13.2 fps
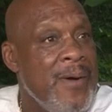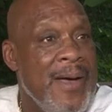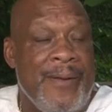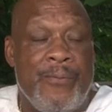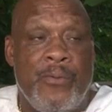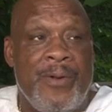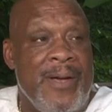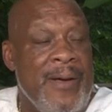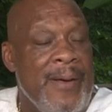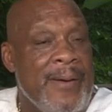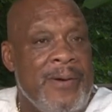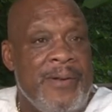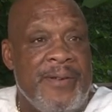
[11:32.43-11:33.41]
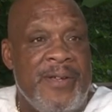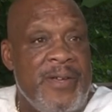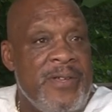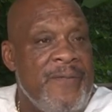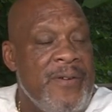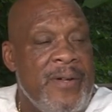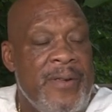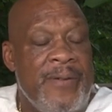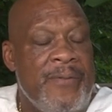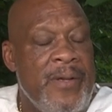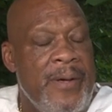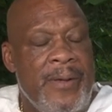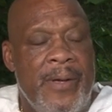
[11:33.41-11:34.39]
I couldn't tell you.
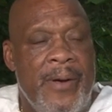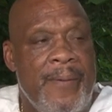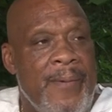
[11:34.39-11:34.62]
Yeah.